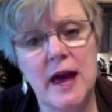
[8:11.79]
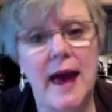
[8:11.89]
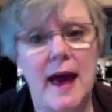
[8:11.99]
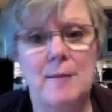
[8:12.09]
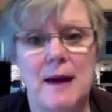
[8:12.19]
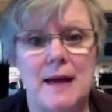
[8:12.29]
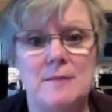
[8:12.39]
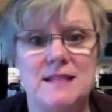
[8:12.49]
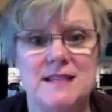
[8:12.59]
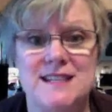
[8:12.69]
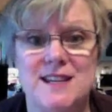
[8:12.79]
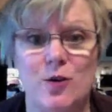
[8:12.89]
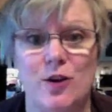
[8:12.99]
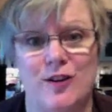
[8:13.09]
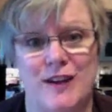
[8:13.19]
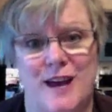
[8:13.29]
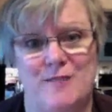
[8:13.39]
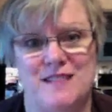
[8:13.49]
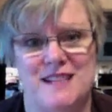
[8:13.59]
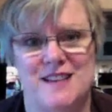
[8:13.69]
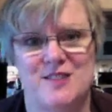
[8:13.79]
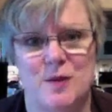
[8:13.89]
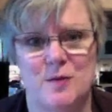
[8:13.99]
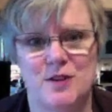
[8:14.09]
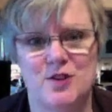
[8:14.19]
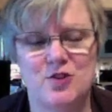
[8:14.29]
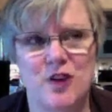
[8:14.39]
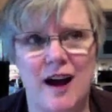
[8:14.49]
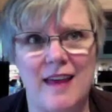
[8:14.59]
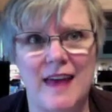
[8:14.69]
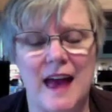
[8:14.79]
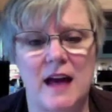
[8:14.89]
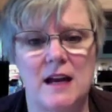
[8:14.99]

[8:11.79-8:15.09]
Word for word: And my MCT oil came today, so I'm going to try that.